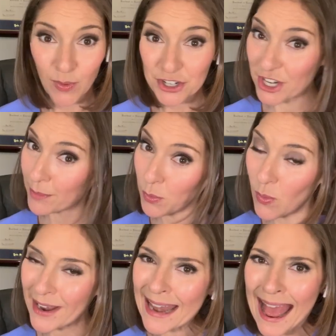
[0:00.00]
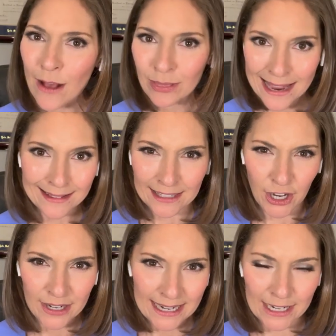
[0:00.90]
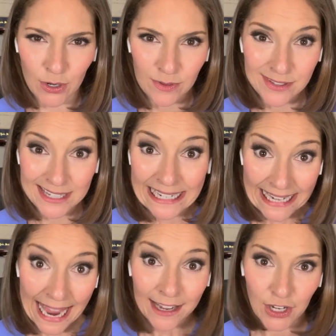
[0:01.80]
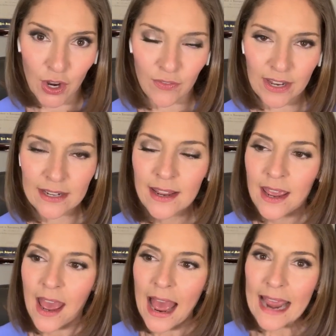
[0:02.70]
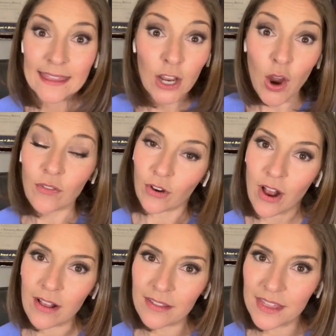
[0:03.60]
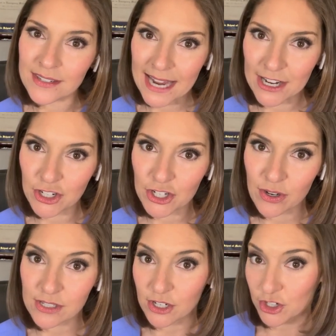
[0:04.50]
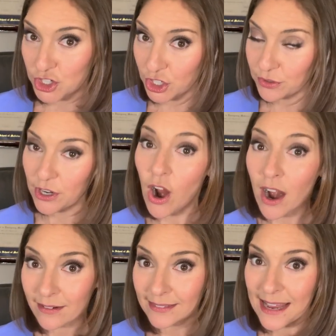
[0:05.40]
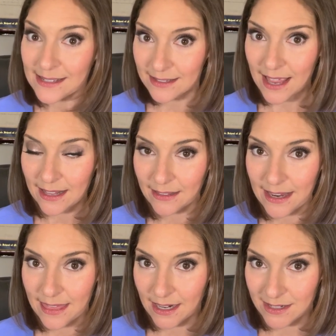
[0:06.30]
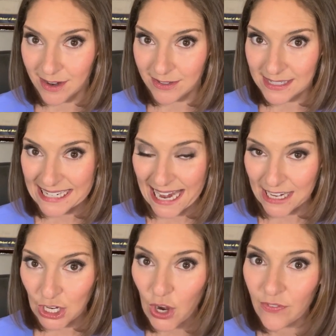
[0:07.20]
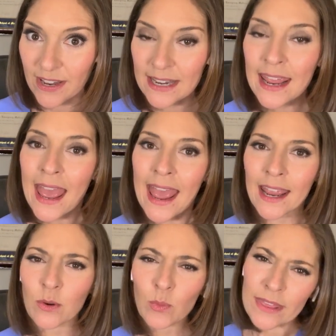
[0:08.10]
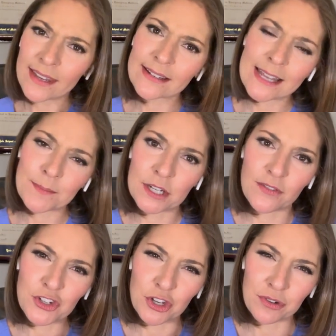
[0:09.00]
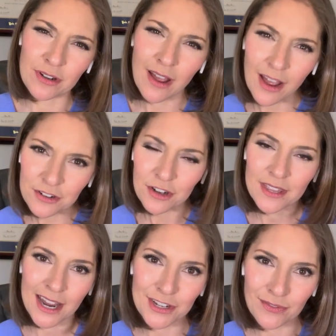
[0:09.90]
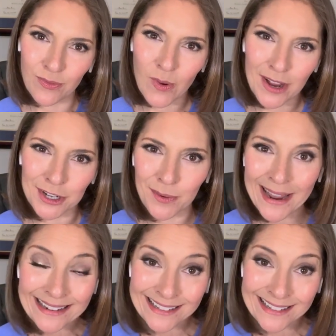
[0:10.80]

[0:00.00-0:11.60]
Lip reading: Question number 1, how likely are kiddos to get COVID? I think overall, the data shows that our children are less likely than adults to get COVID, and with the exception of children under the age of 1, who I